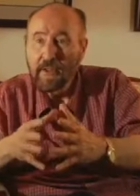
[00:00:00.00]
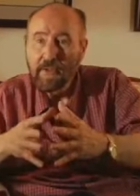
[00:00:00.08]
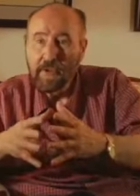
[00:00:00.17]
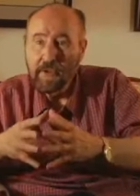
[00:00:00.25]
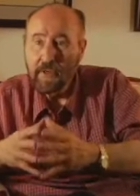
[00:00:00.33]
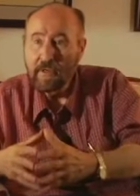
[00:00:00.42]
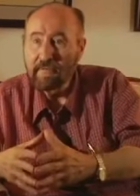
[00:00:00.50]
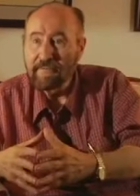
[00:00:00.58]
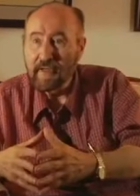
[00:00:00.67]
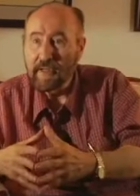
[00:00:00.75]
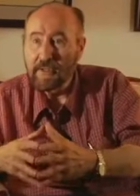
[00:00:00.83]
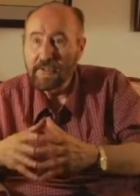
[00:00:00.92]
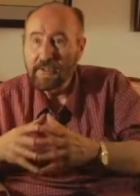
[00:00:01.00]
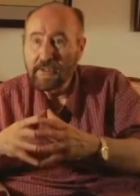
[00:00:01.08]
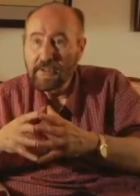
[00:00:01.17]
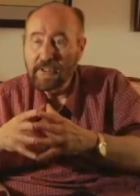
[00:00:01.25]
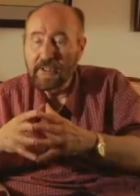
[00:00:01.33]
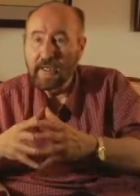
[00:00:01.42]
the young fellows
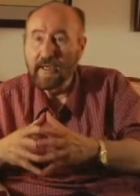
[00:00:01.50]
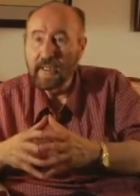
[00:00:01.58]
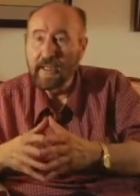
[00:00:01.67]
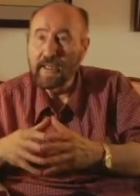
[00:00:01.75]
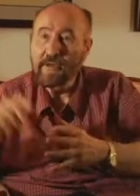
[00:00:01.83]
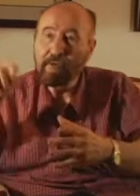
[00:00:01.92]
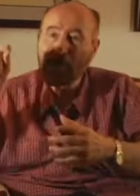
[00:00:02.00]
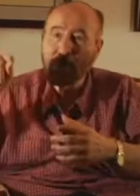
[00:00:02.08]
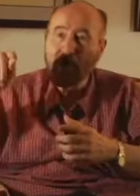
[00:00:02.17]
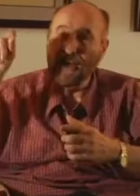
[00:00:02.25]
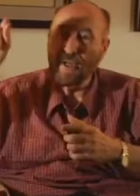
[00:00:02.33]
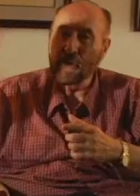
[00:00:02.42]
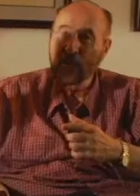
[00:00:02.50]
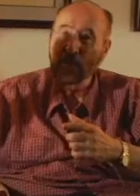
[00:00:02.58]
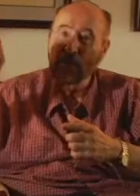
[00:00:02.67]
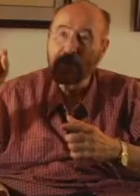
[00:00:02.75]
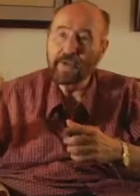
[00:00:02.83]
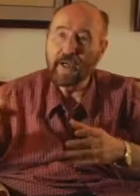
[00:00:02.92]
starting in to try to
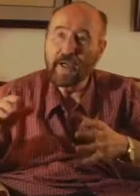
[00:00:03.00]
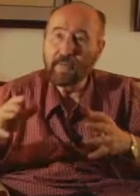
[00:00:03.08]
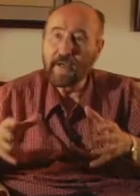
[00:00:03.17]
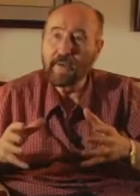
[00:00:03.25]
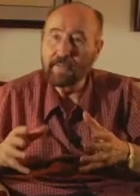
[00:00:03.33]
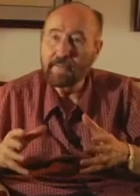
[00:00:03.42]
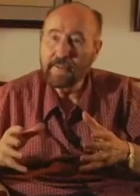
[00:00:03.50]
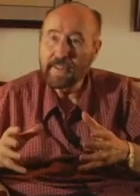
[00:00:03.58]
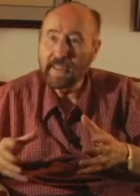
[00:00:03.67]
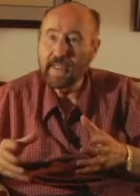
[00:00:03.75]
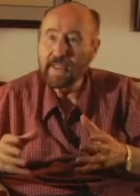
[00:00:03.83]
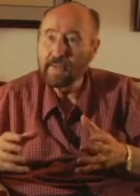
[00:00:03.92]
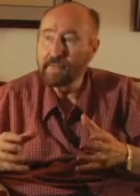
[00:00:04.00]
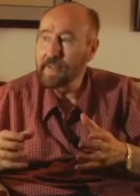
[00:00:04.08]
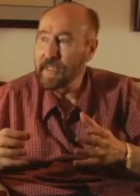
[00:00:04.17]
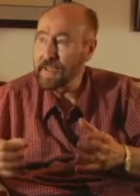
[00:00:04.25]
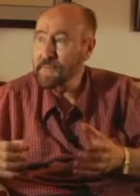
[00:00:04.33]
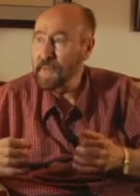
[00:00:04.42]
do the job I'm saying
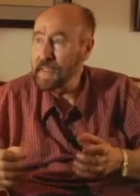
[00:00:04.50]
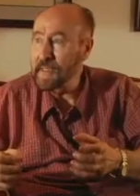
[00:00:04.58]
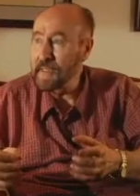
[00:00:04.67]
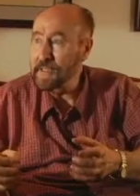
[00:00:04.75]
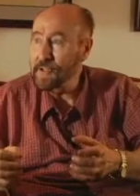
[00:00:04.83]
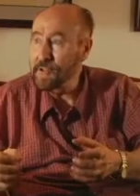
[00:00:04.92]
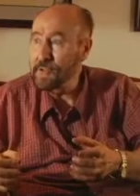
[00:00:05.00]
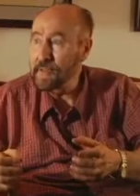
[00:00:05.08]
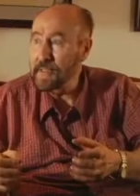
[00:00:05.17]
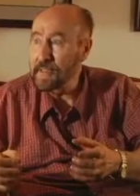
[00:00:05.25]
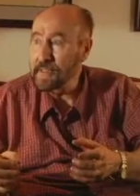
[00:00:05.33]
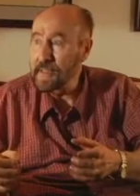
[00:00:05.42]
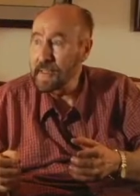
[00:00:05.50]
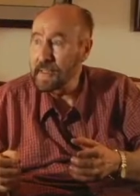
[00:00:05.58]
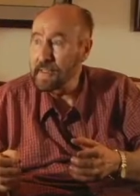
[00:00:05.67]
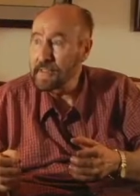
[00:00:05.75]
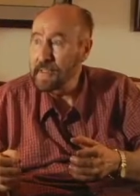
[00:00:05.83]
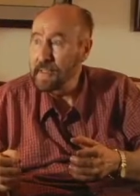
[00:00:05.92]
desperately needs doing in
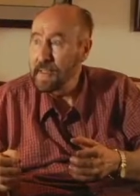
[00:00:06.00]
science